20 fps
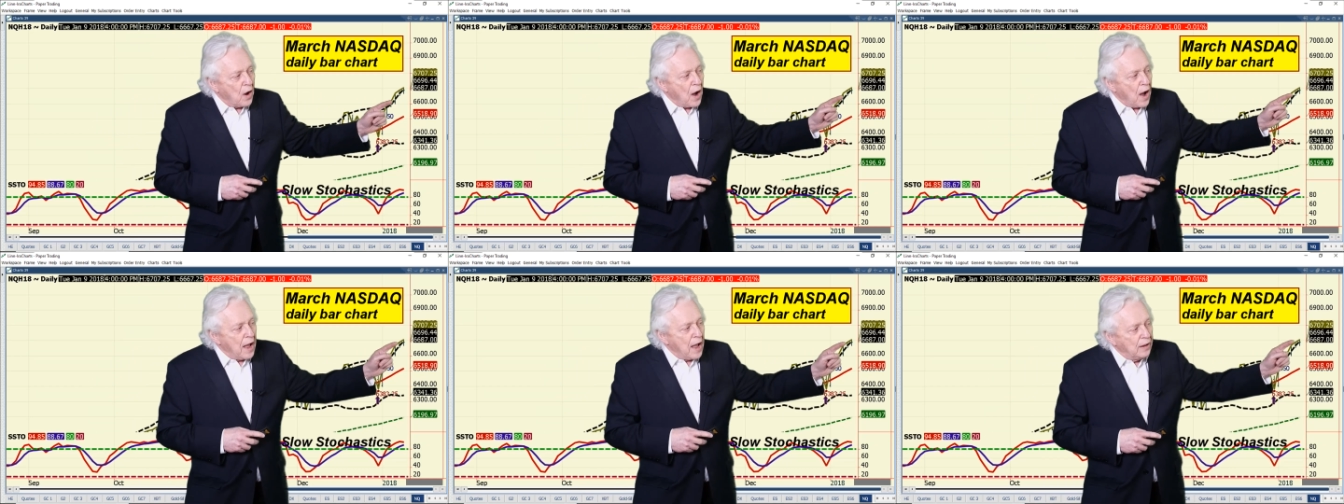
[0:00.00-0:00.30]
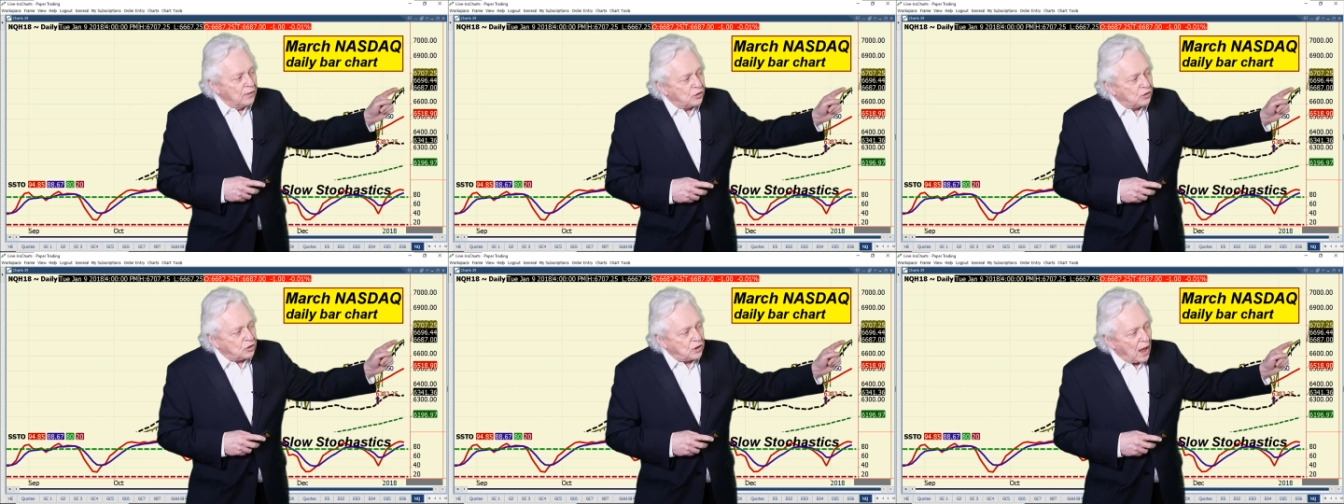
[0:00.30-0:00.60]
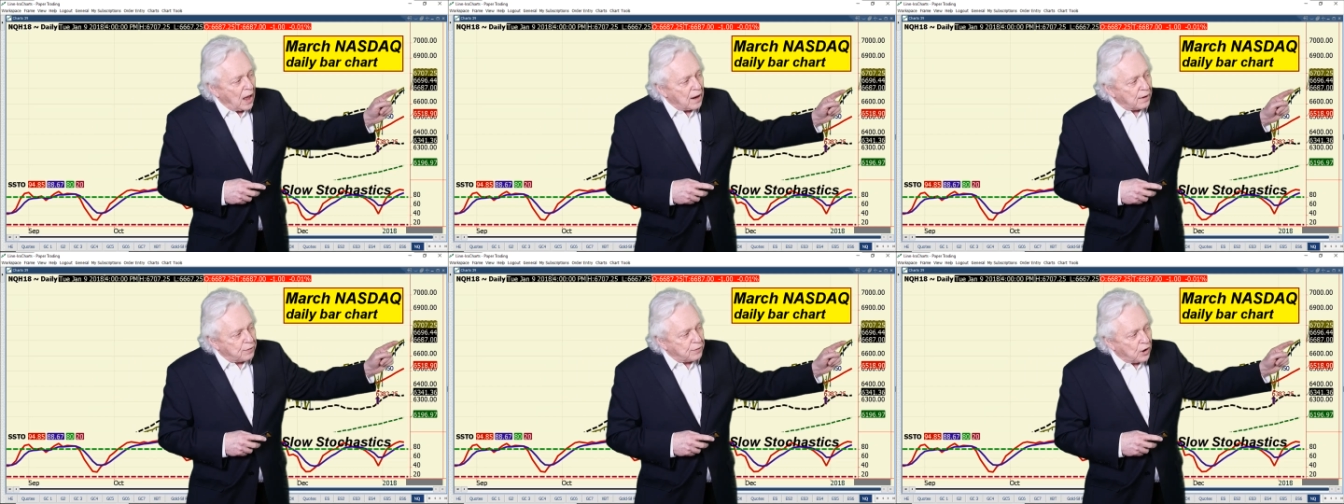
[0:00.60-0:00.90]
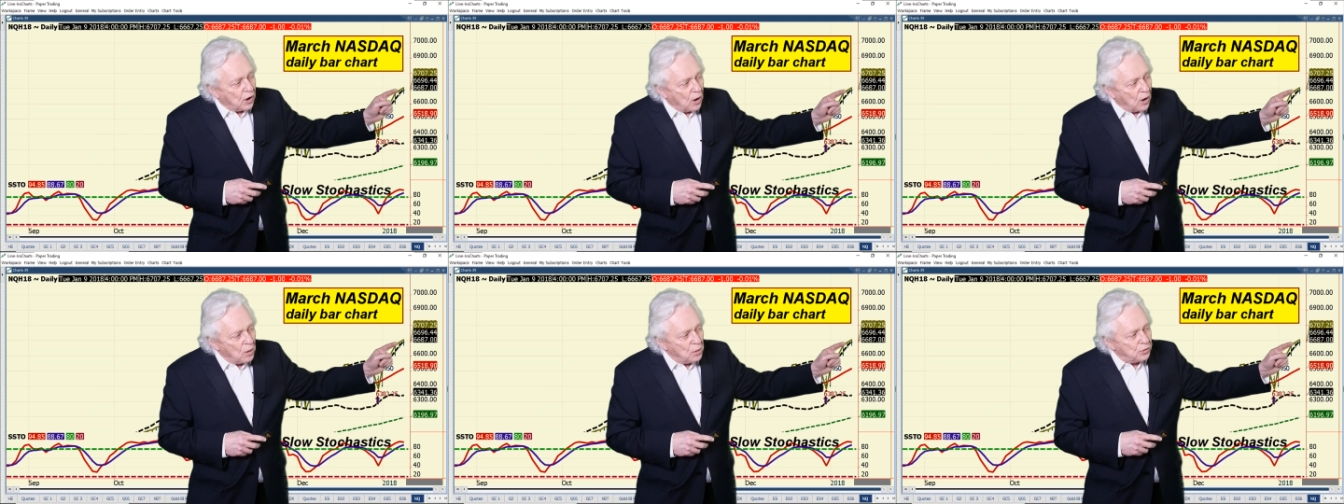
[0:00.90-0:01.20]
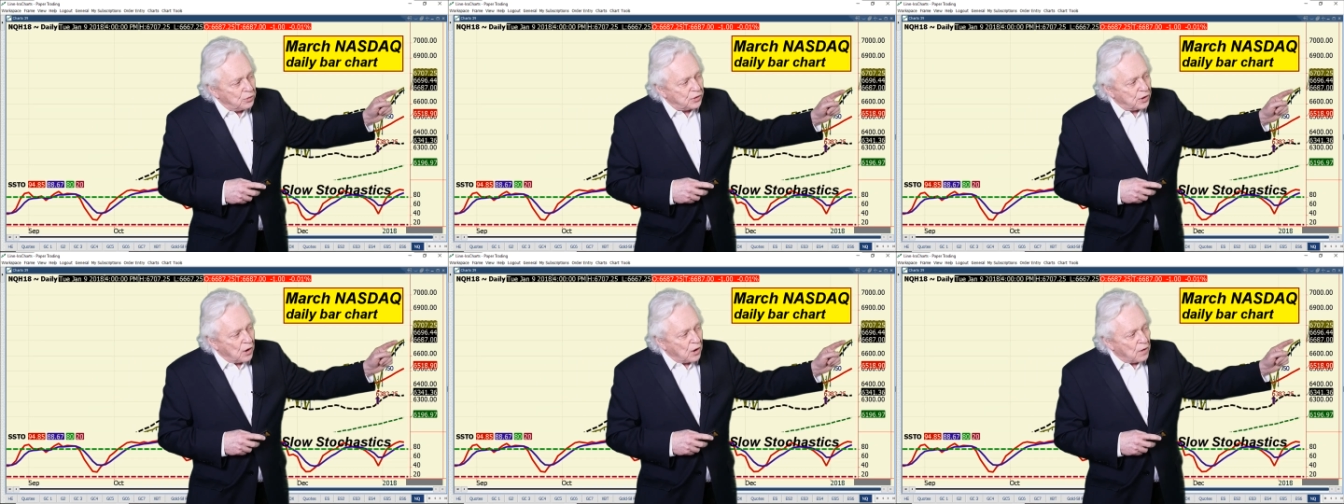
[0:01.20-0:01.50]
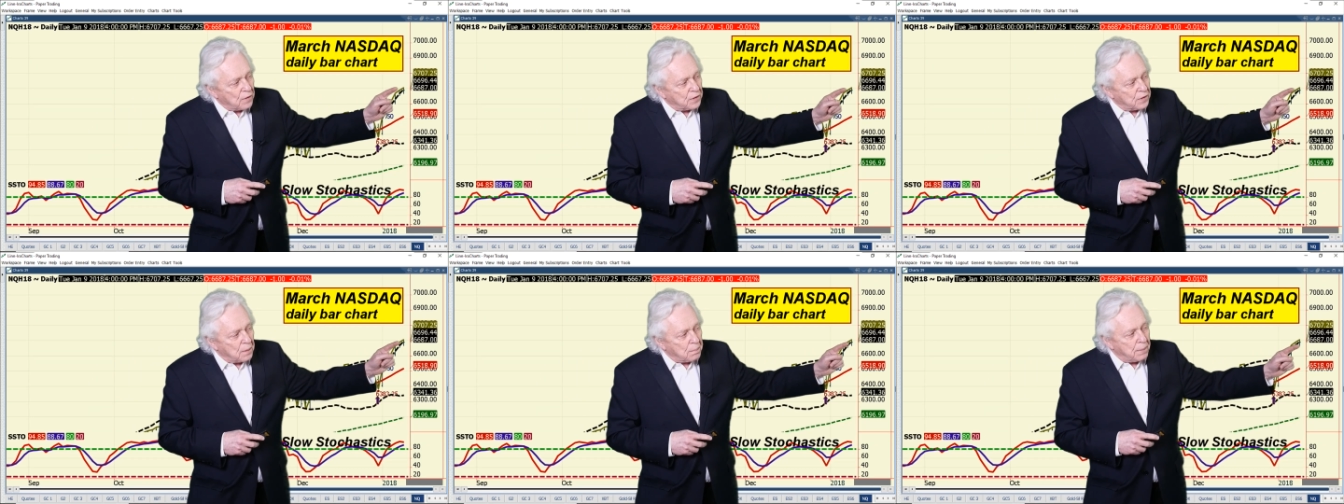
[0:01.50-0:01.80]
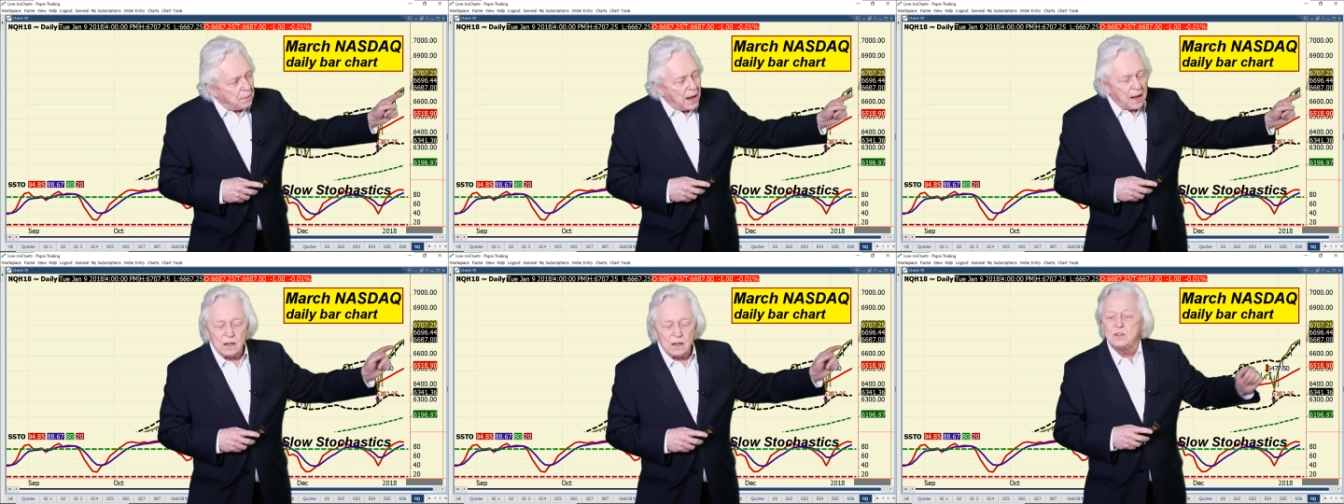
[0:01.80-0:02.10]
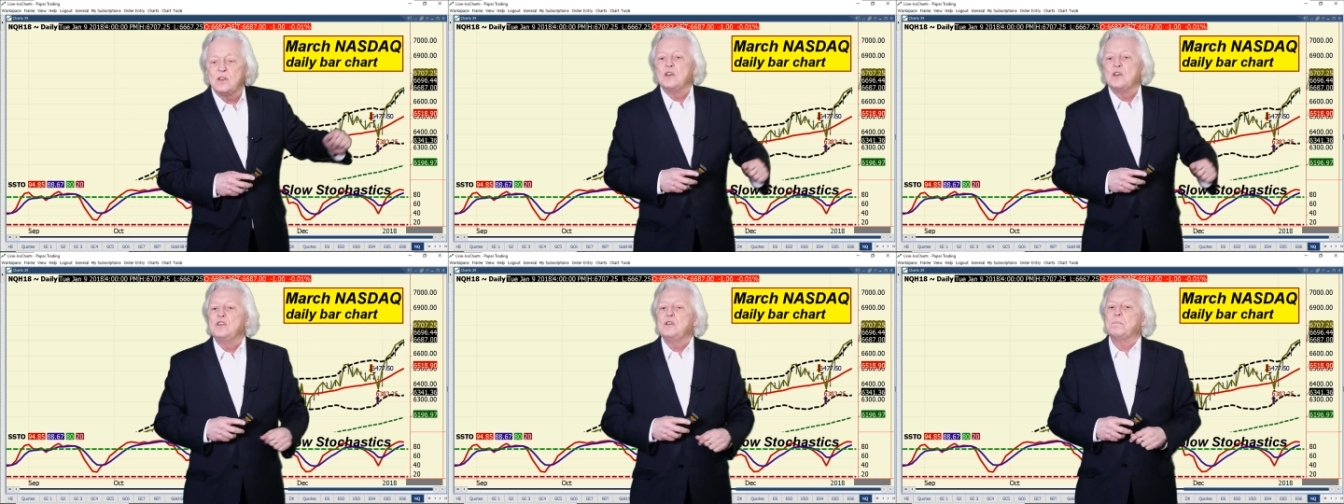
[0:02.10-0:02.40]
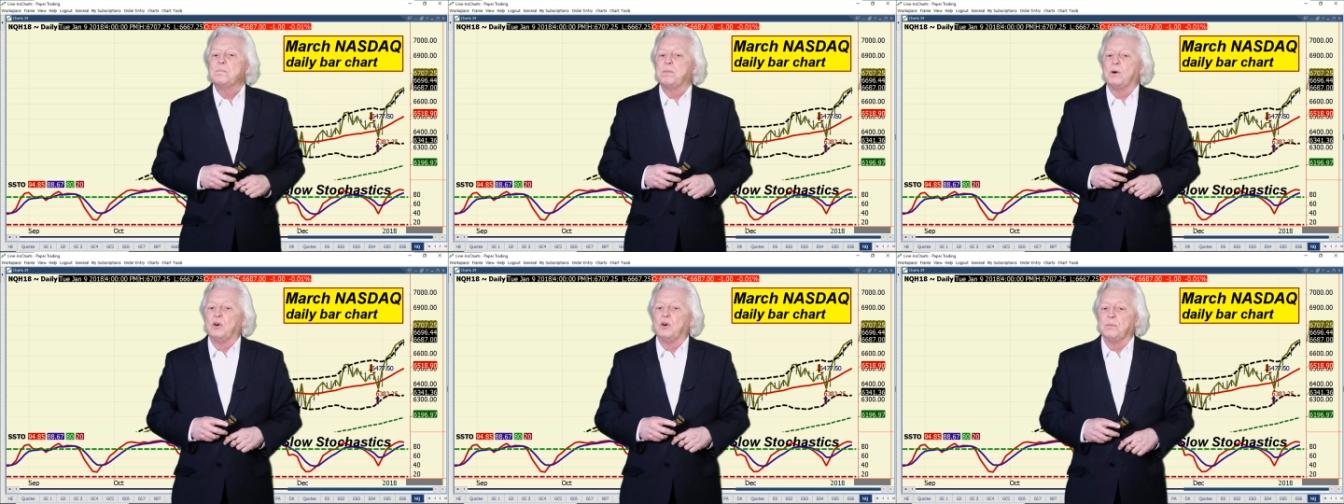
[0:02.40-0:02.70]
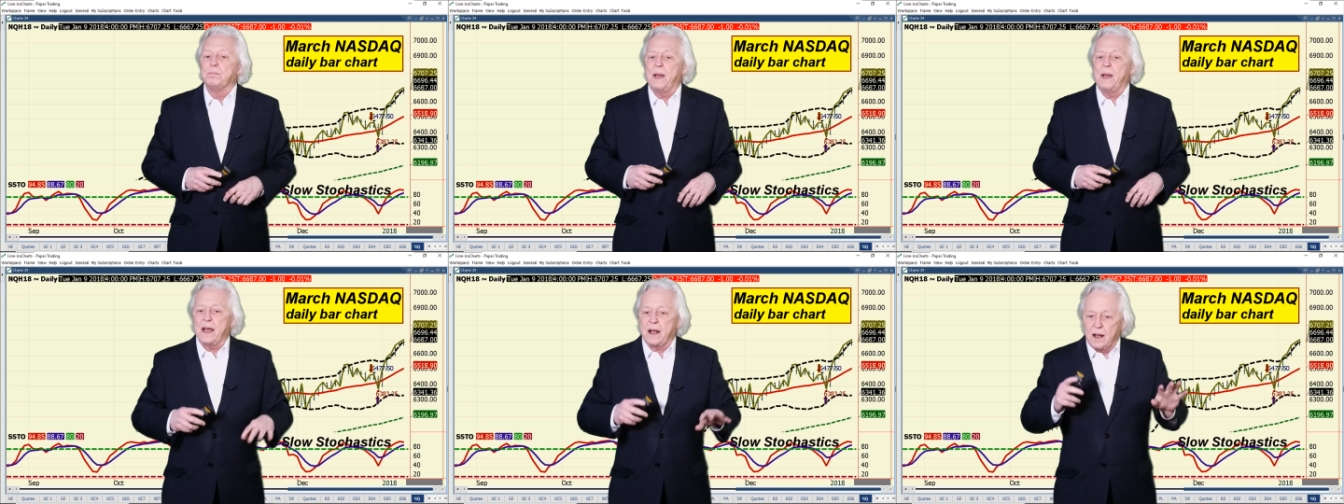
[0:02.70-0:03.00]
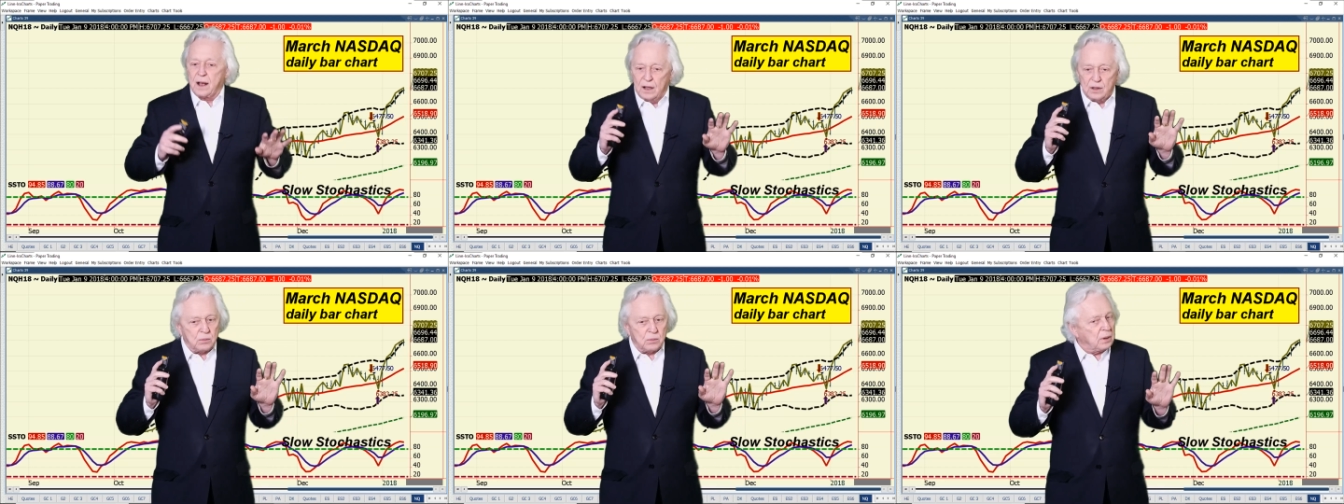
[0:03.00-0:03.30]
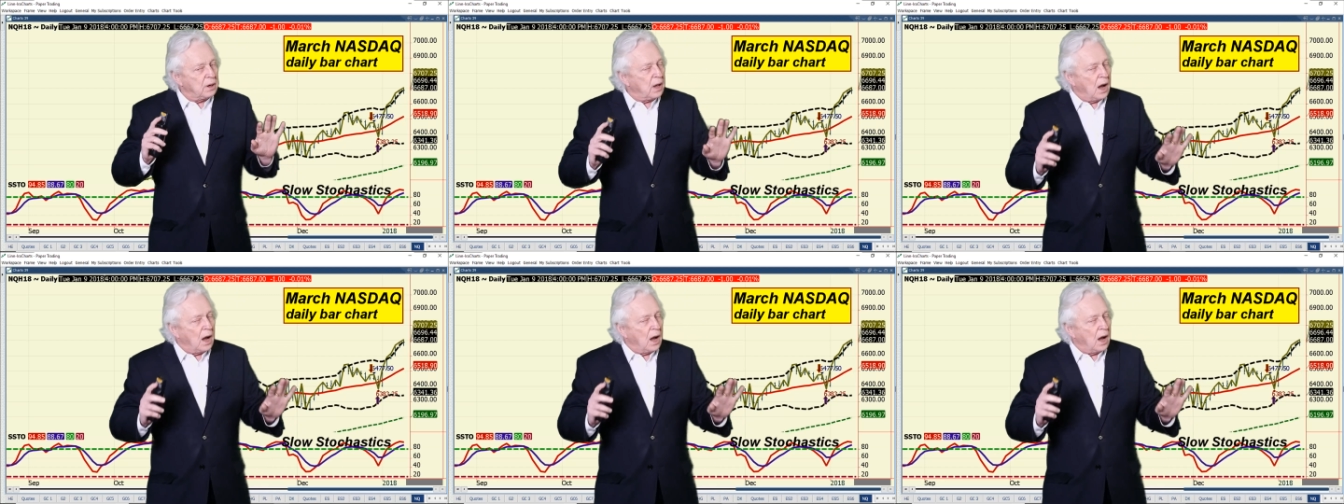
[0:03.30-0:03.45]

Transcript: instead of closing over the band, you pulled back under it.